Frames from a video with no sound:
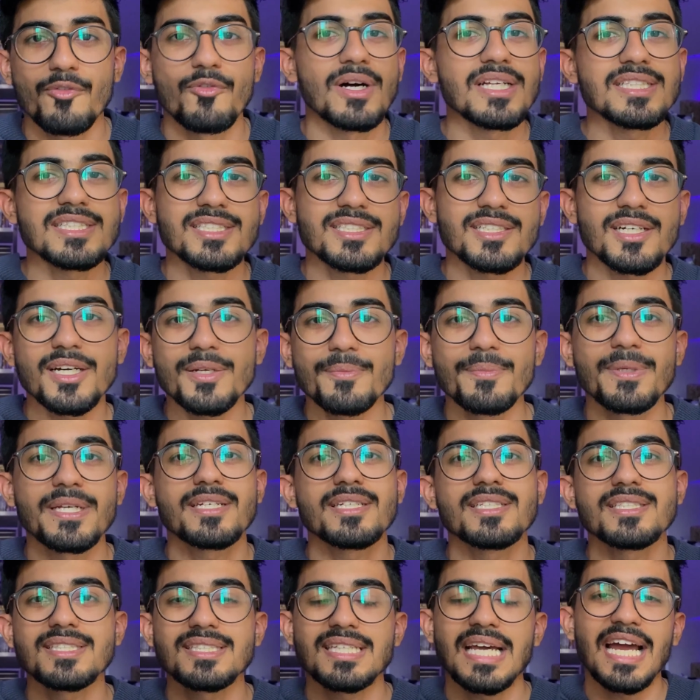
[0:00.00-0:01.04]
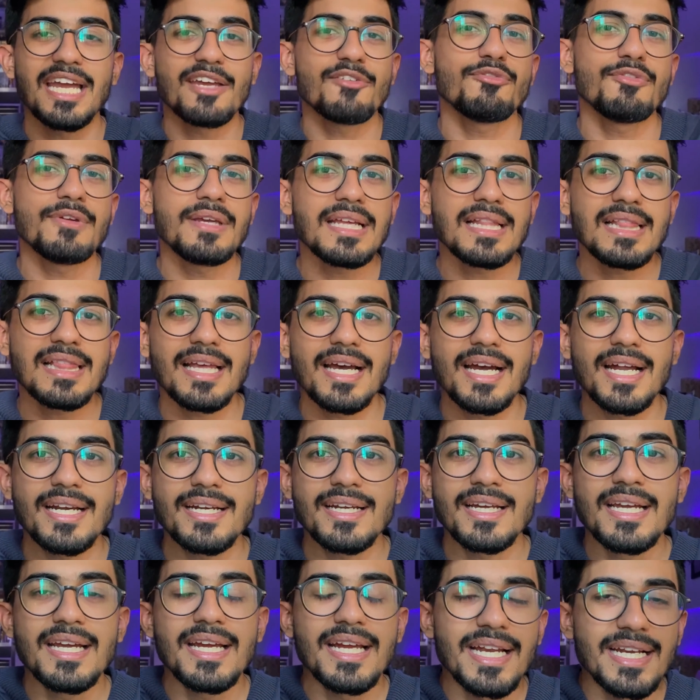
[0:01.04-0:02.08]
1 star, because I feel that
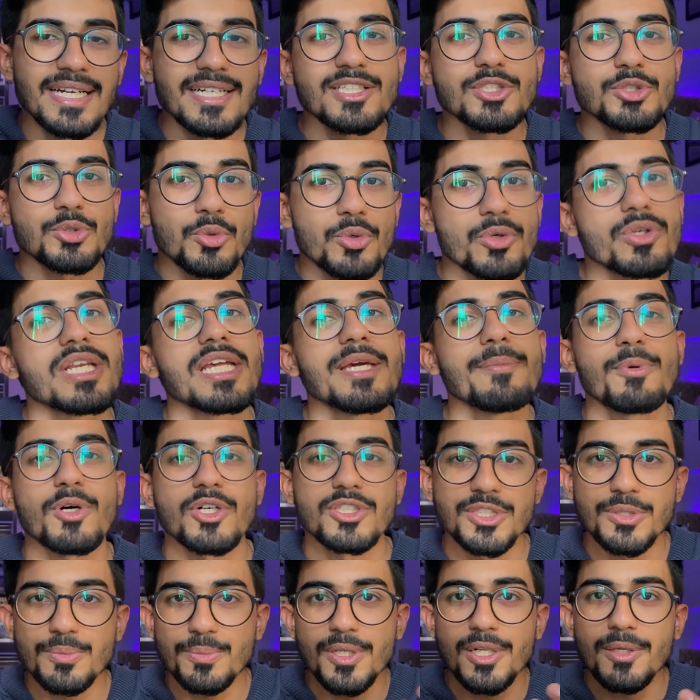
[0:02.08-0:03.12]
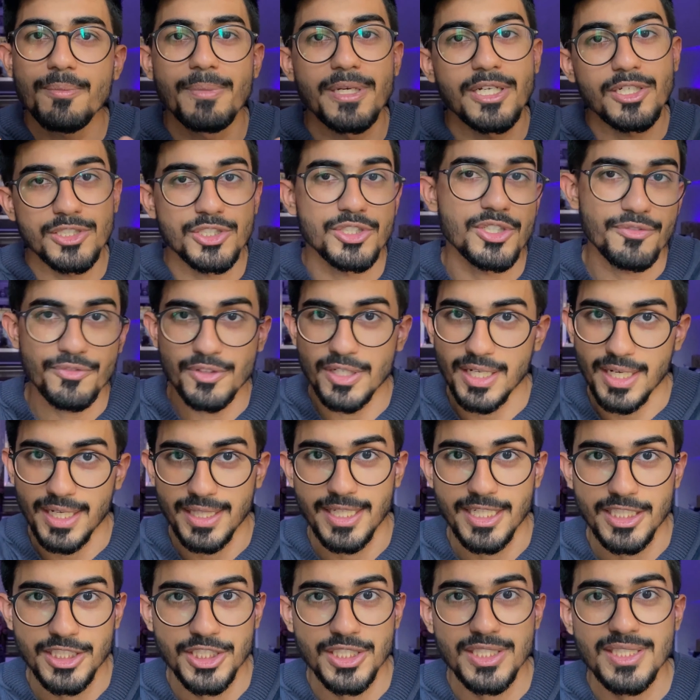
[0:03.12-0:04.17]
it is only possible because of the
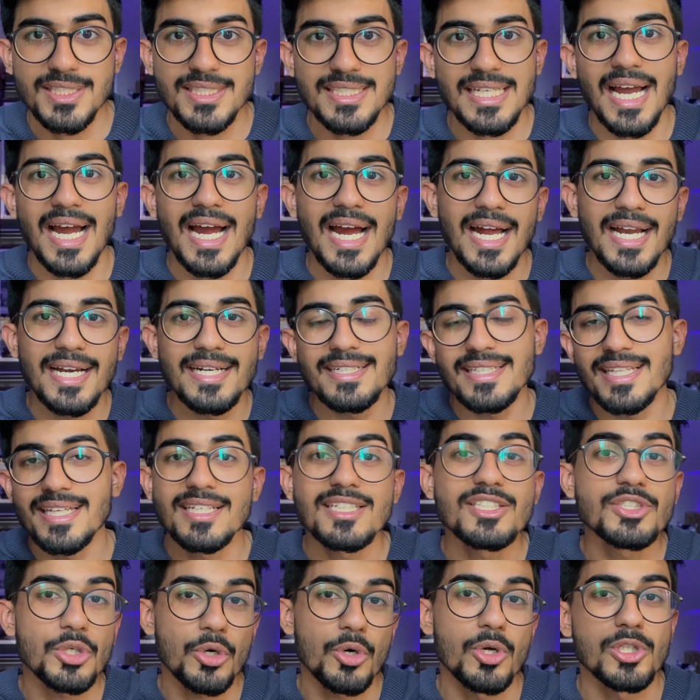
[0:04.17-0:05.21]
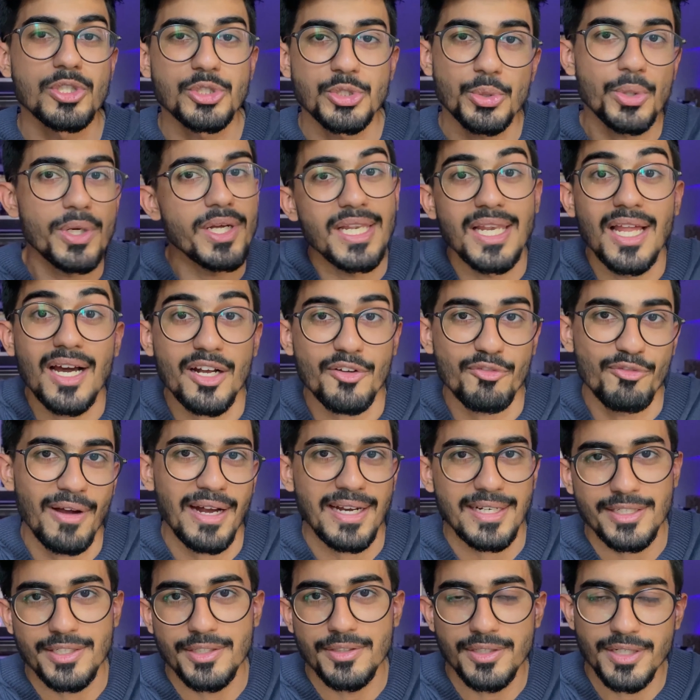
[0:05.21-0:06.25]
connections, and there is also a luck
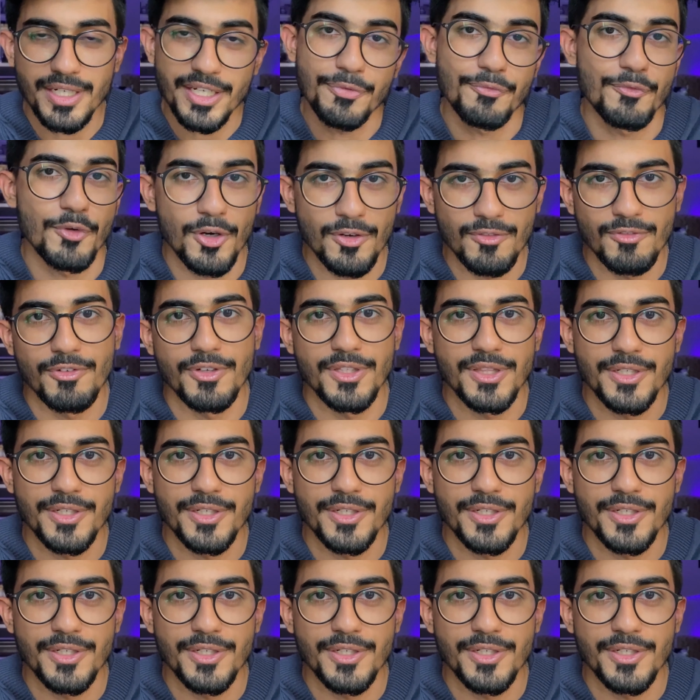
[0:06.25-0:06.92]
factor involved.